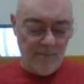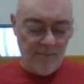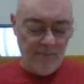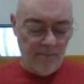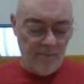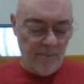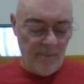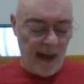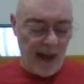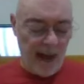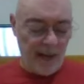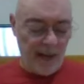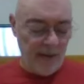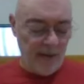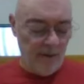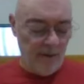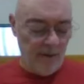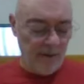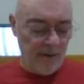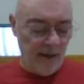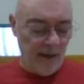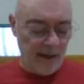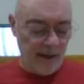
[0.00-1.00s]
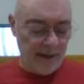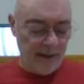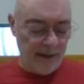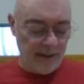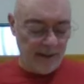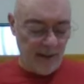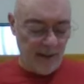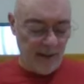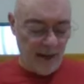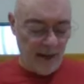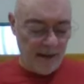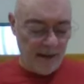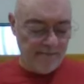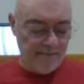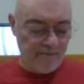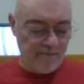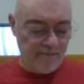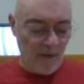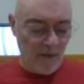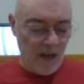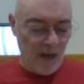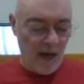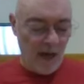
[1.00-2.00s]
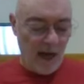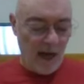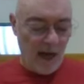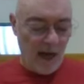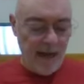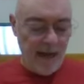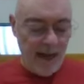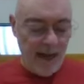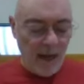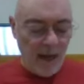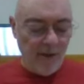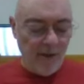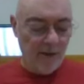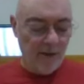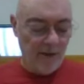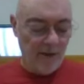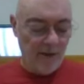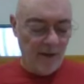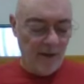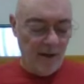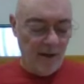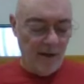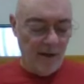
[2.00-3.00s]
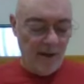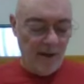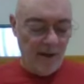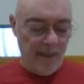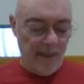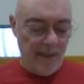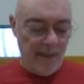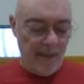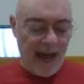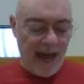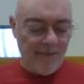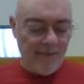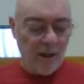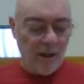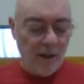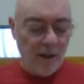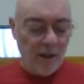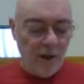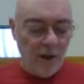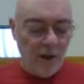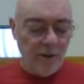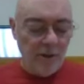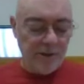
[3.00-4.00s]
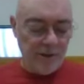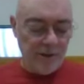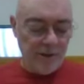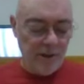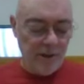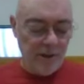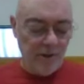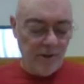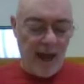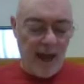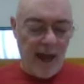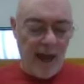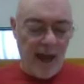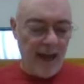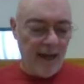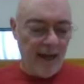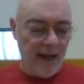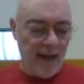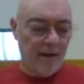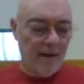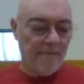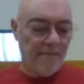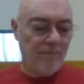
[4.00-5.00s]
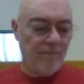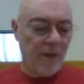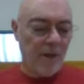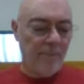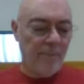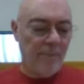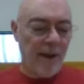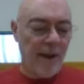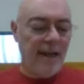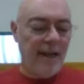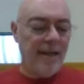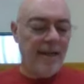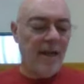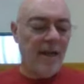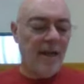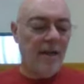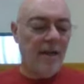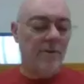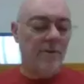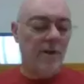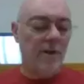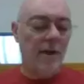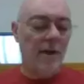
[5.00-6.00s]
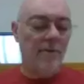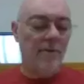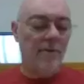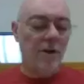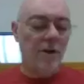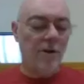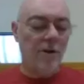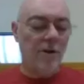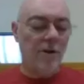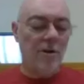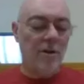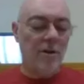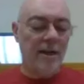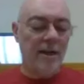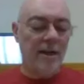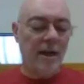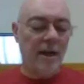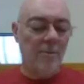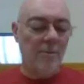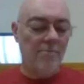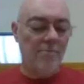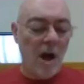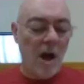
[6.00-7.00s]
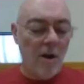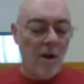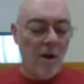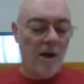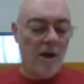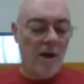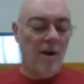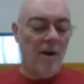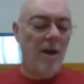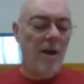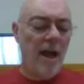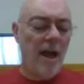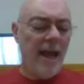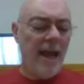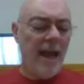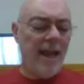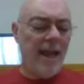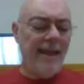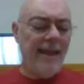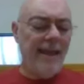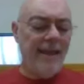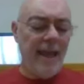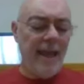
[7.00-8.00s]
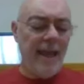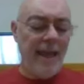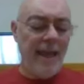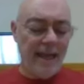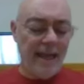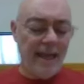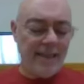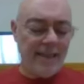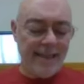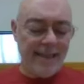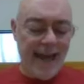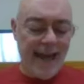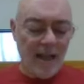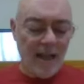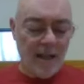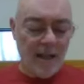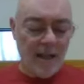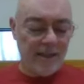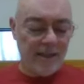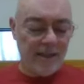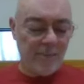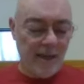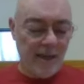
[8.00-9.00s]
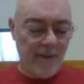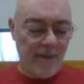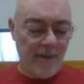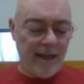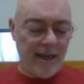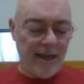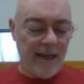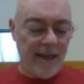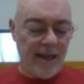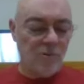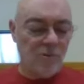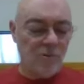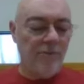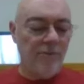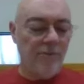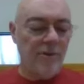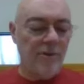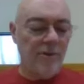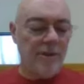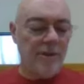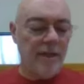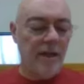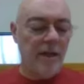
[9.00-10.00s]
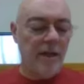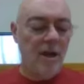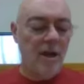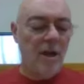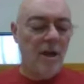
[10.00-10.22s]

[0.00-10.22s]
Matthew does, another. He kind of alludes to a painting of a girl in a kimono, and I think he doesn't tell us, but I think he's referencing